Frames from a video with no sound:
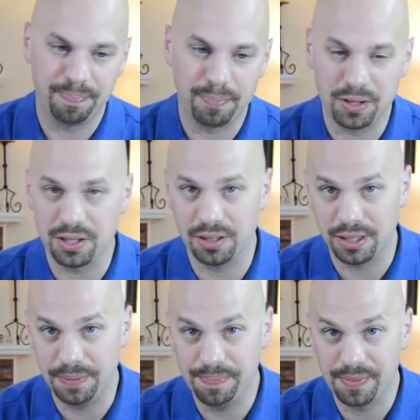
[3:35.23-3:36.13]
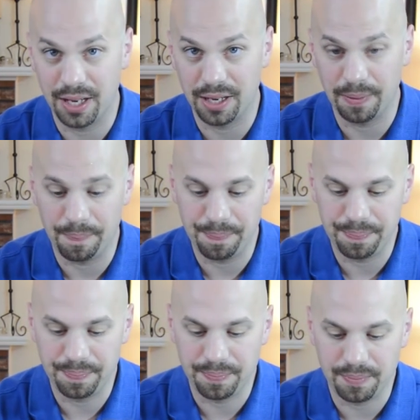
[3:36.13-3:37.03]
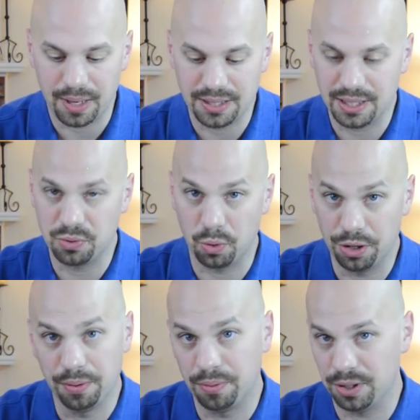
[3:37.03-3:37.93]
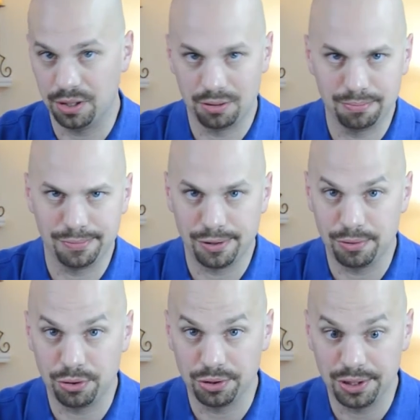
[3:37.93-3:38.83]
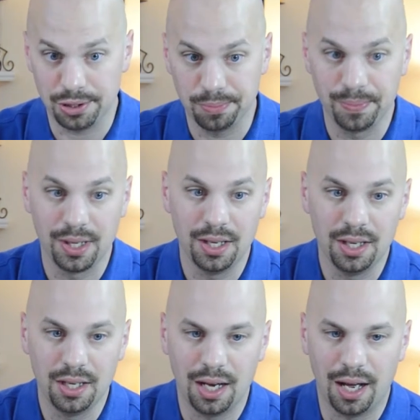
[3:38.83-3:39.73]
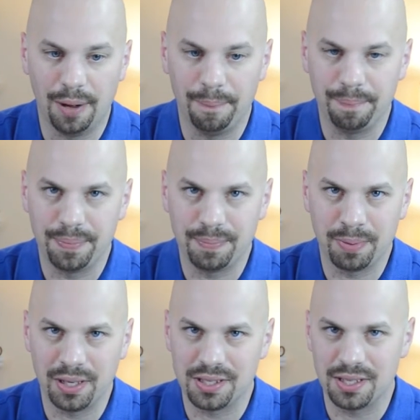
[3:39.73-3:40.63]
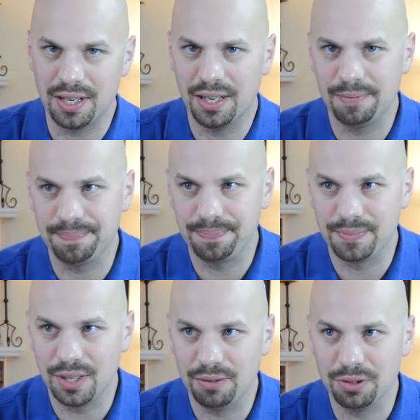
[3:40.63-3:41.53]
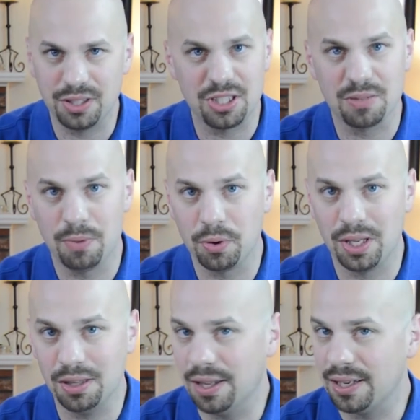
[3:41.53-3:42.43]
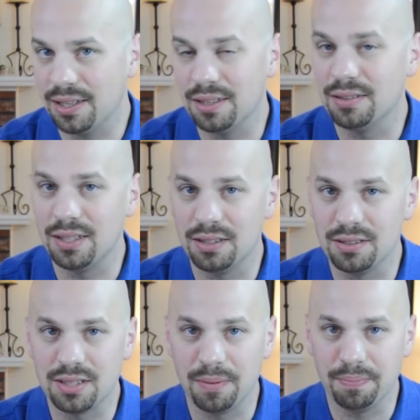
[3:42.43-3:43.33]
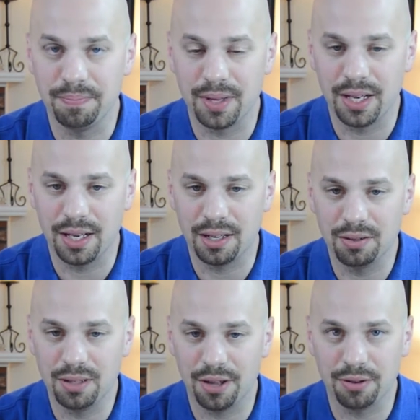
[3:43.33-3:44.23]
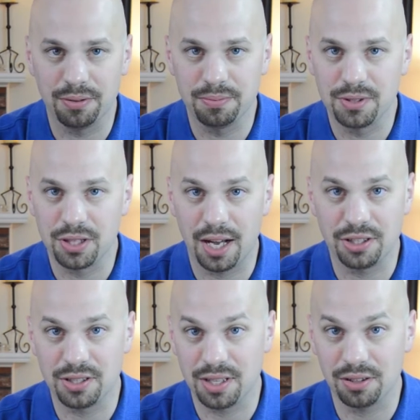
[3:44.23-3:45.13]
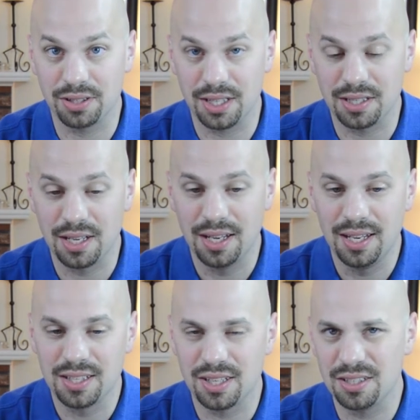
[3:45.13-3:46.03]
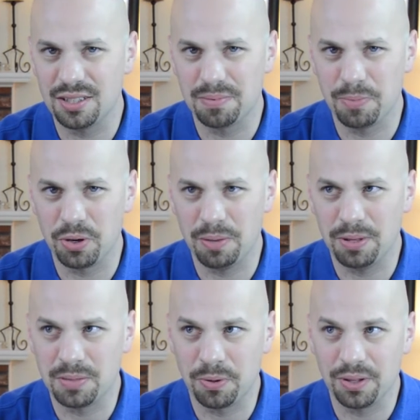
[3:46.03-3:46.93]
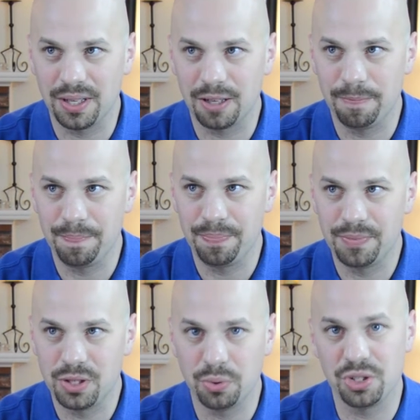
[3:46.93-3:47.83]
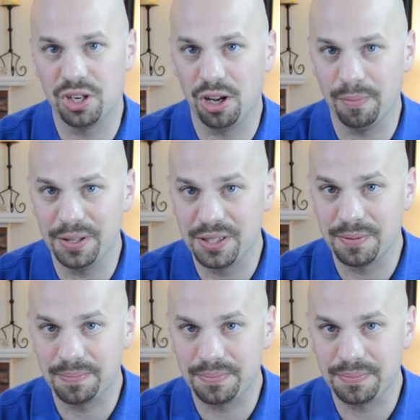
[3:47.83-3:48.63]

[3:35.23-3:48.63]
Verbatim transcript: Personally, um, I taste wood, which you usually do, um, but it's not not really smoky like in, in some uh, other scotches that you'll taste. It's not smoky, but it's more like toasted almonds.